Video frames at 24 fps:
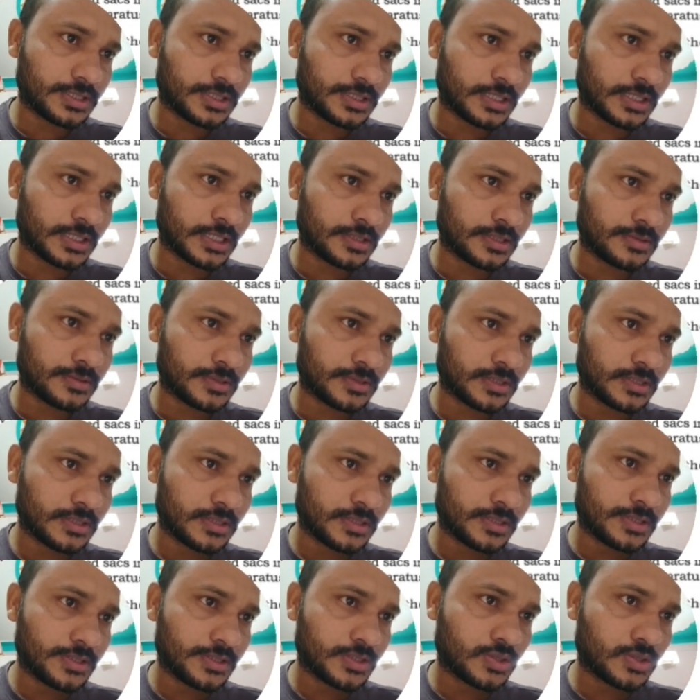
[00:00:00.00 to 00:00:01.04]
here.
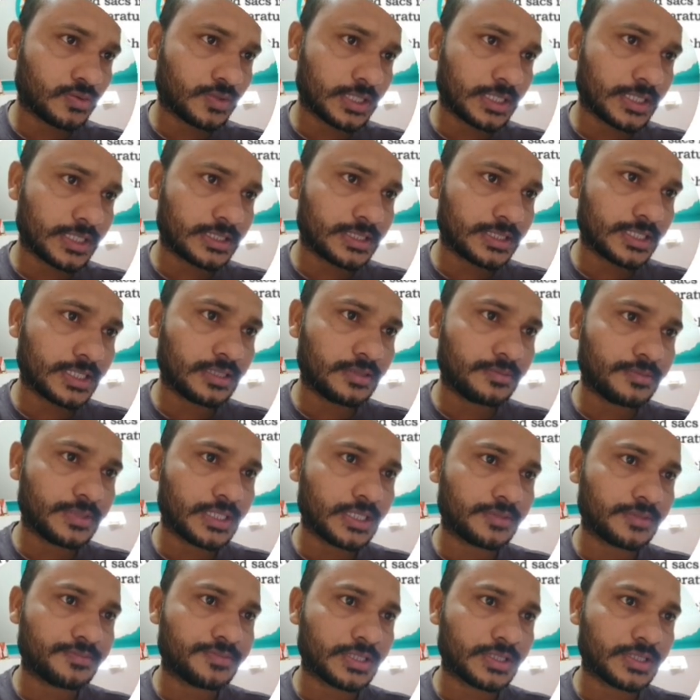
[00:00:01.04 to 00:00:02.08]
So what exactly mean
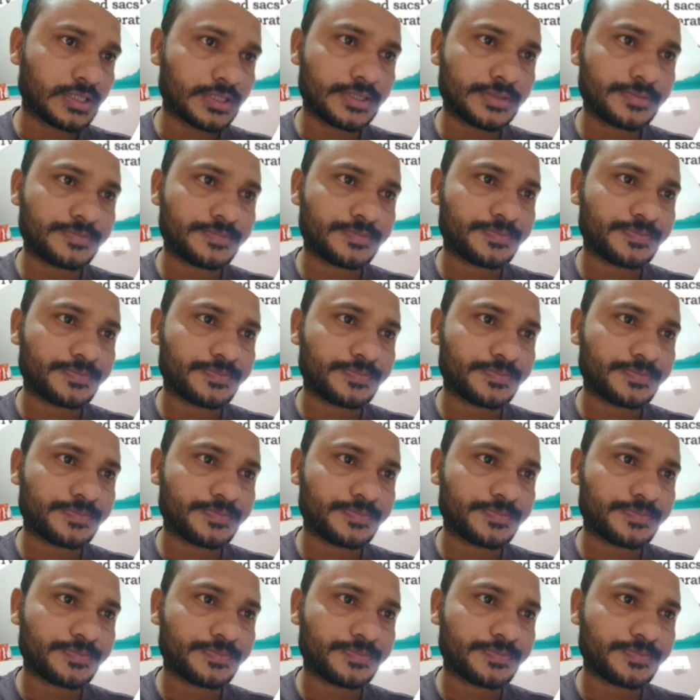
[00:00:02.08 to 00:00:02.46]
of genus?